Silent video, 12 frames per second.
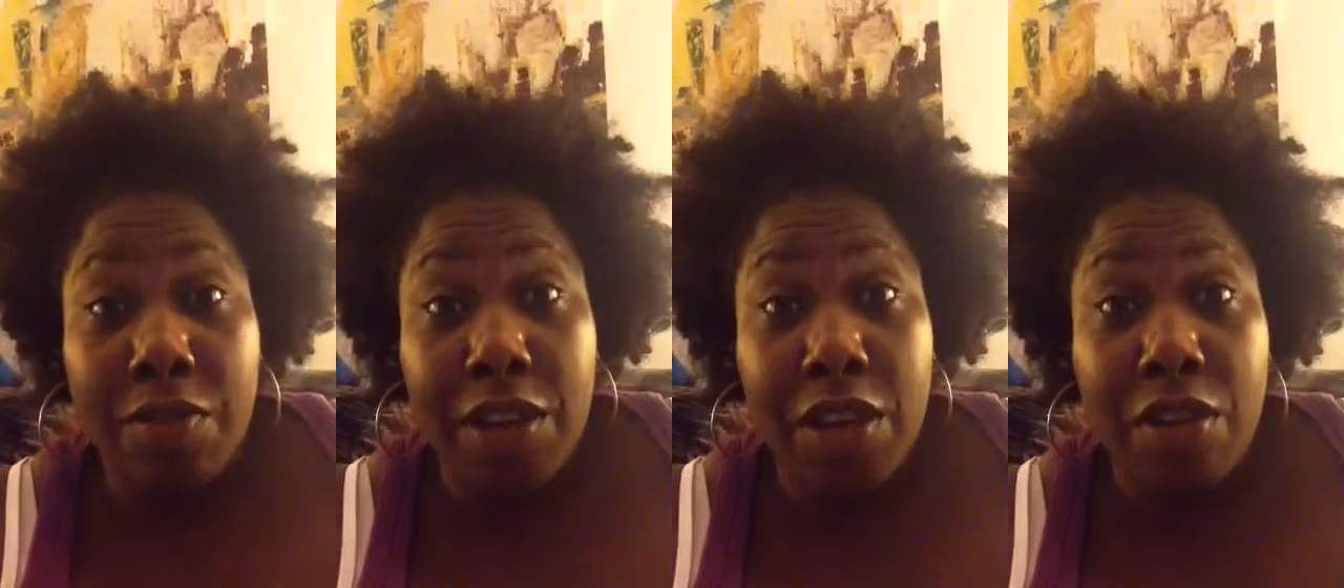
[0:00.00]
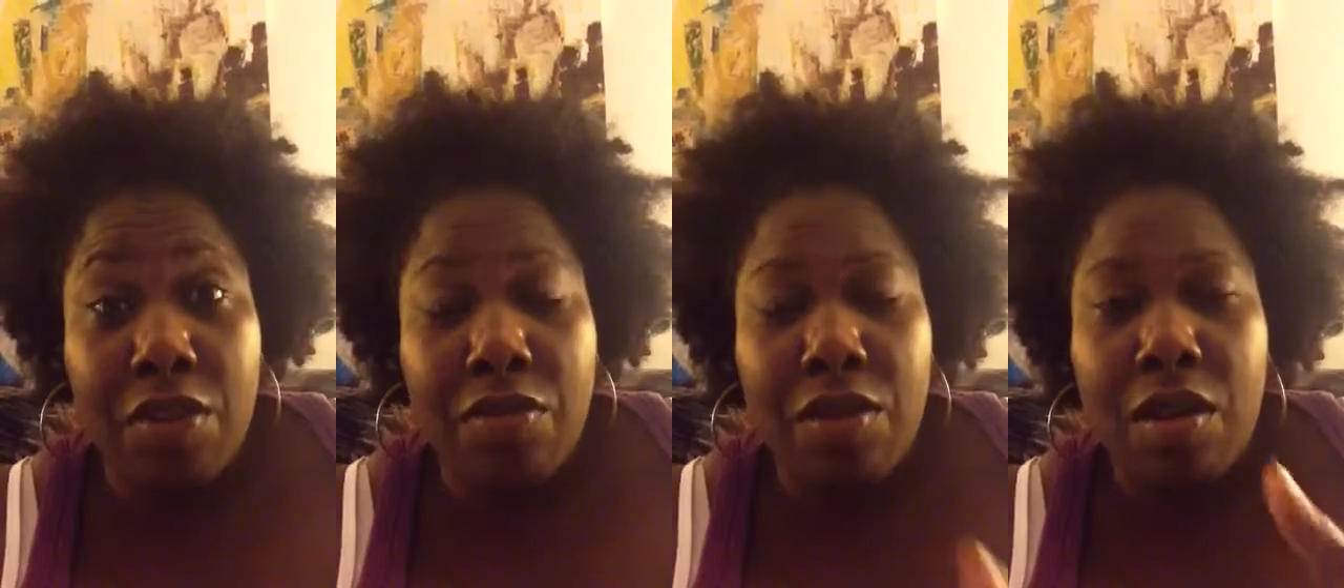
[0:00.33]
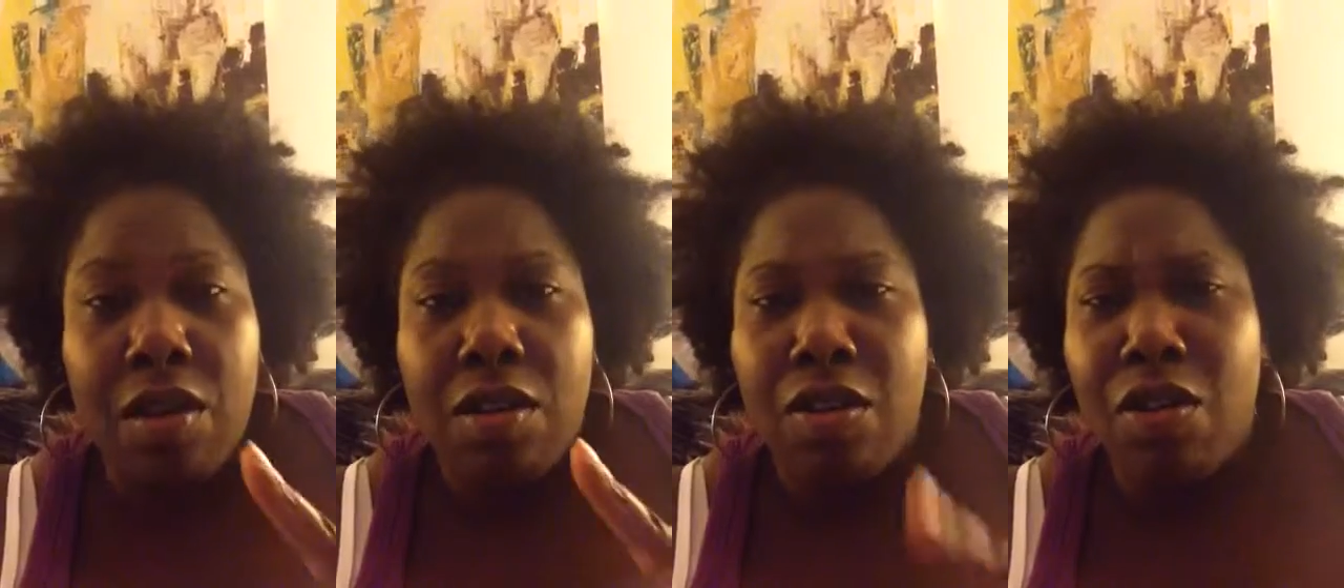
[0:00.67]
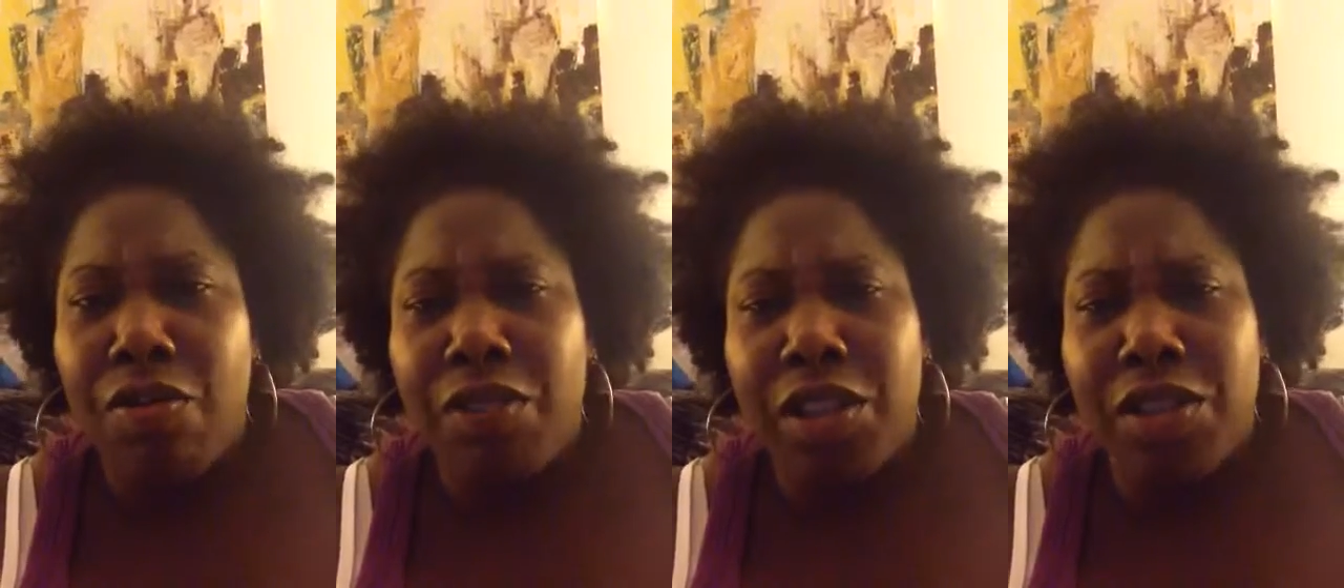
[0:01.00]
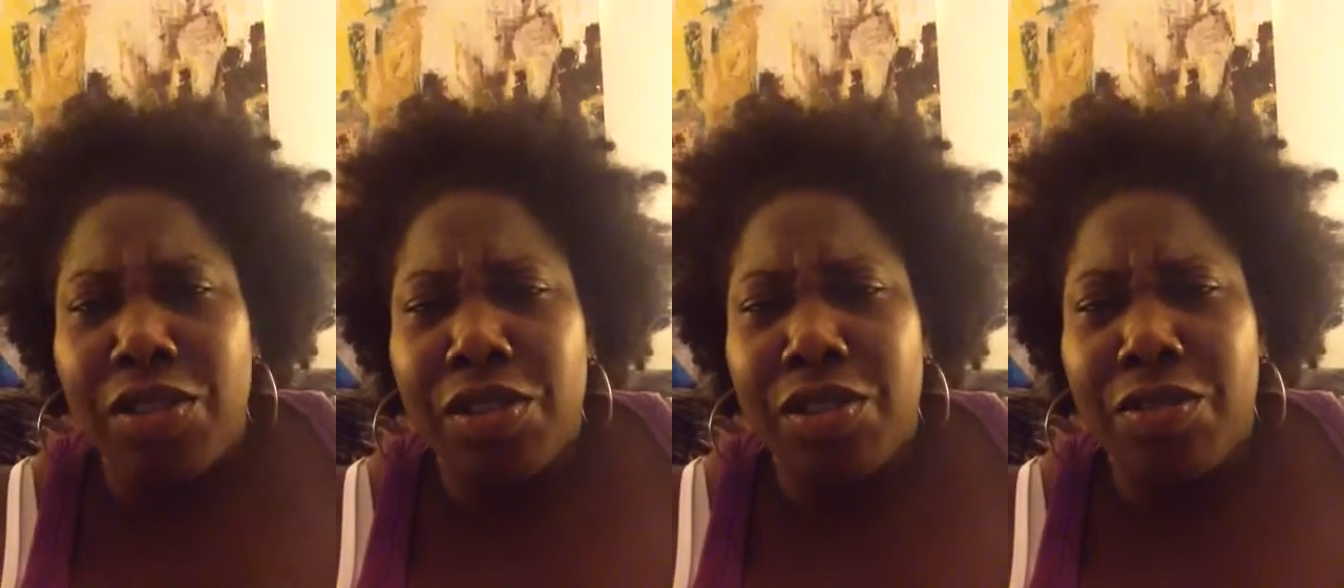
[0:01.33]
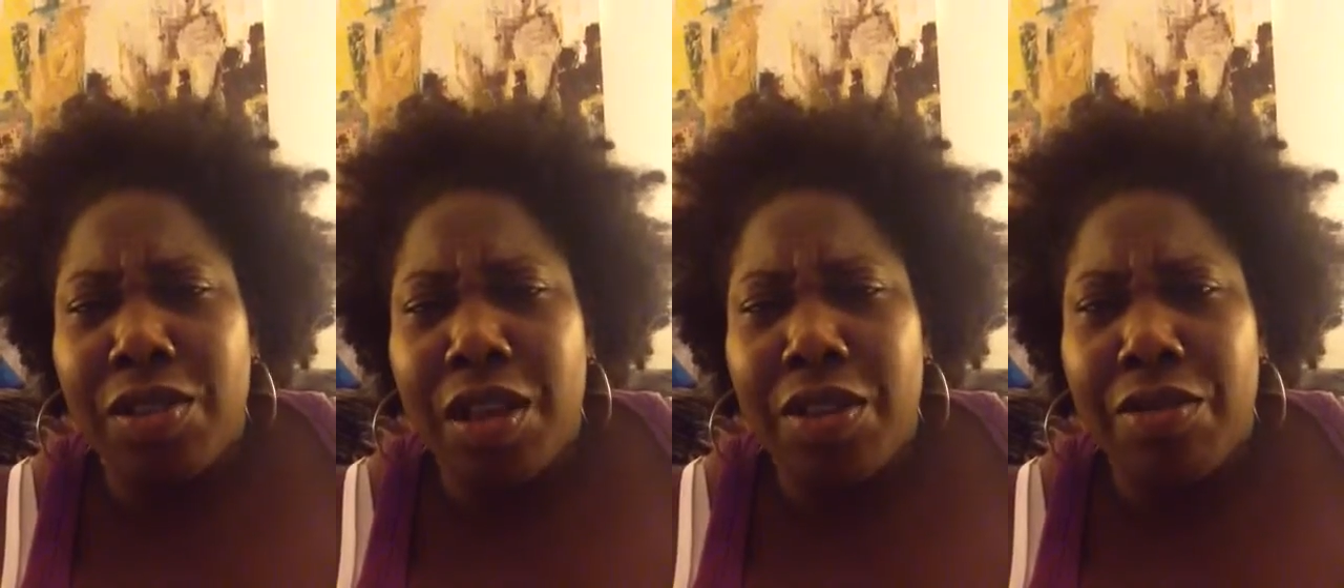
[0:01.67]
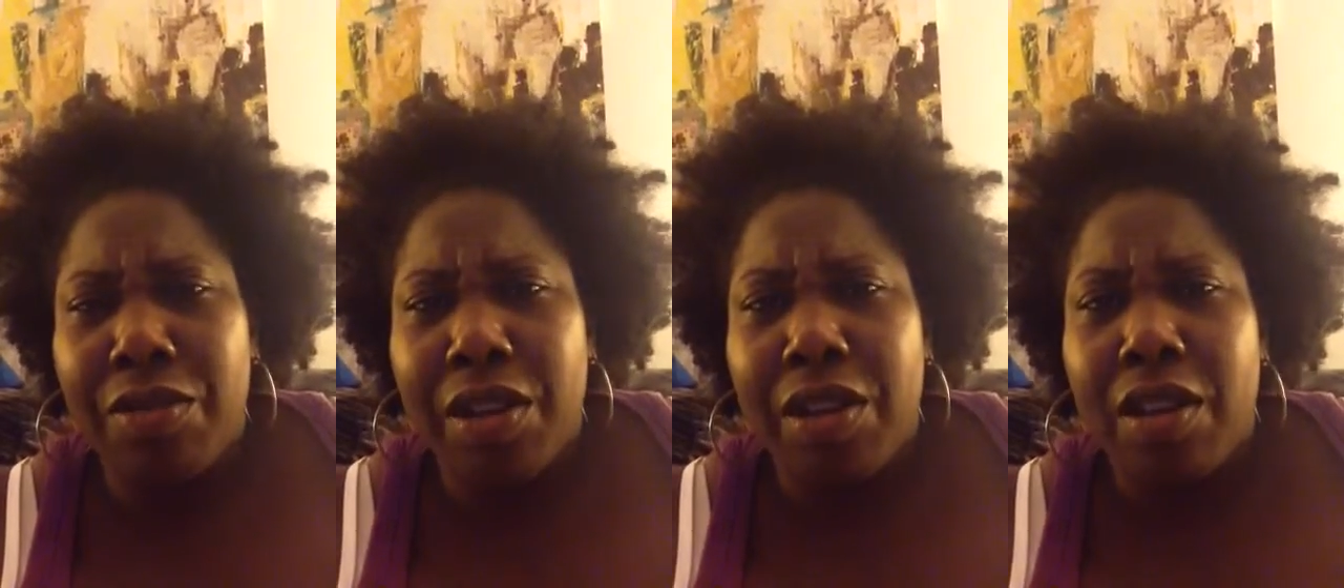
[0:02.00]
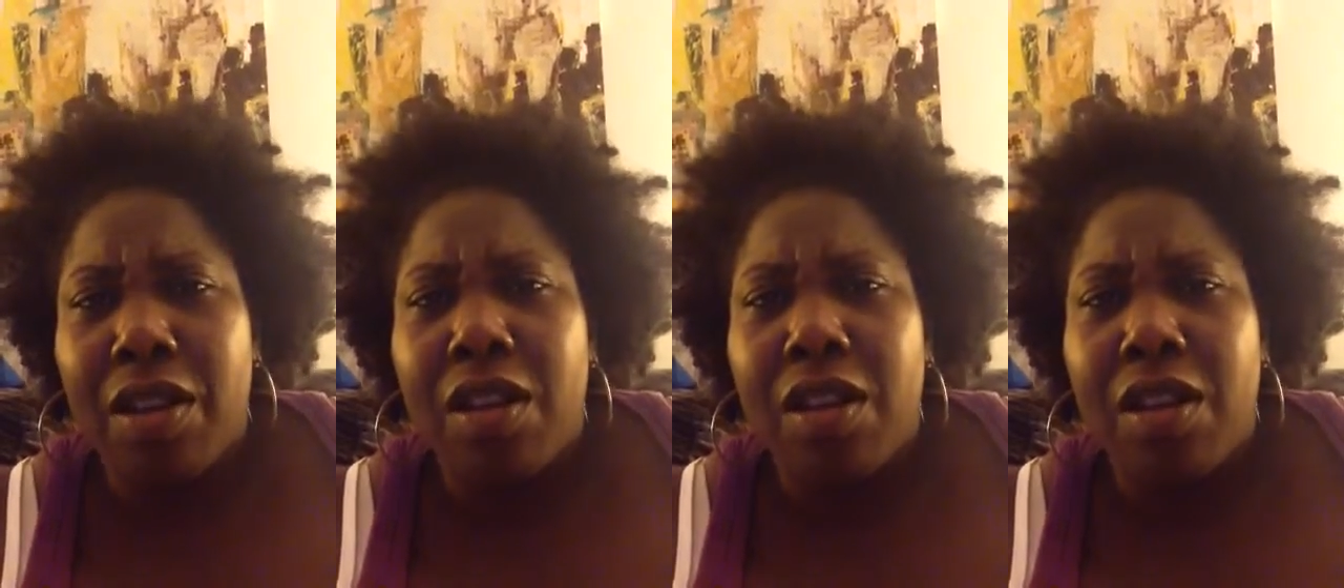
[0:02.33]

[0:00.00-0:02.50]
video, hopefully just 2 and not 3.